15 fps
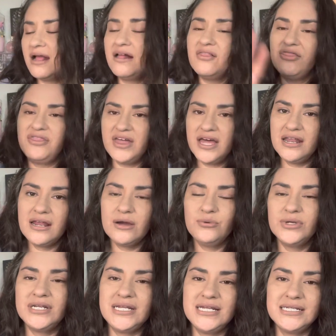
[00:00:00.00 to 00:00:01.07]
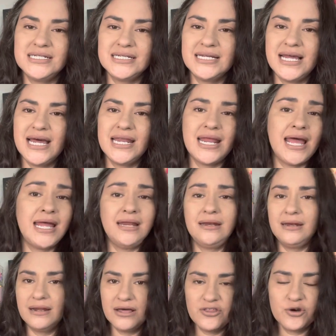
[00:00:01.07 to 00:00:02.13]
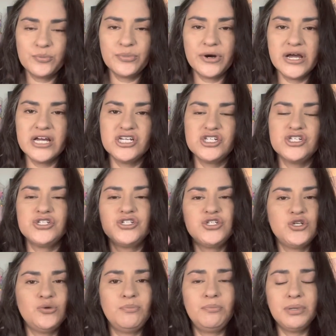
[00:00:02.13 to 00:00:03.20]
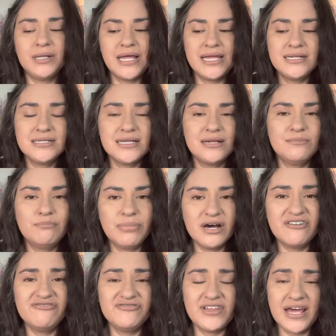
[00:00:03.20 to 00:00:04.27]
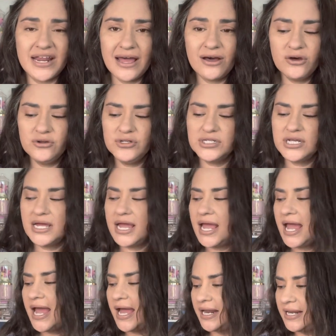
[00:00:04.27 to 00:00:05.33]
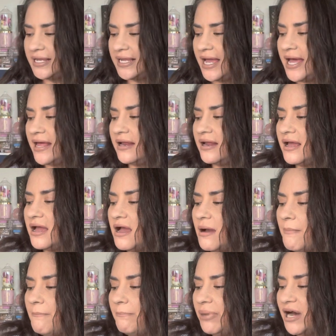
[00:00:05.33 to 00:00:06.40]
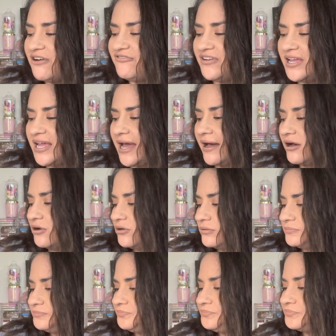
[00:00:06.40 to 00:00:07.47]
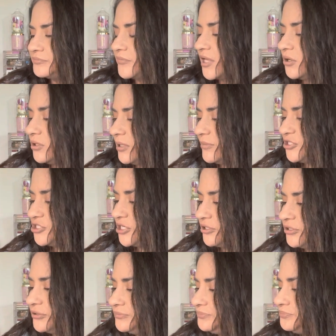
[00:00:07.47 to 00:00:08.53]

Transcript: Then I would need to get another brush to blend and buff that out. And again, buffing out, let me show you.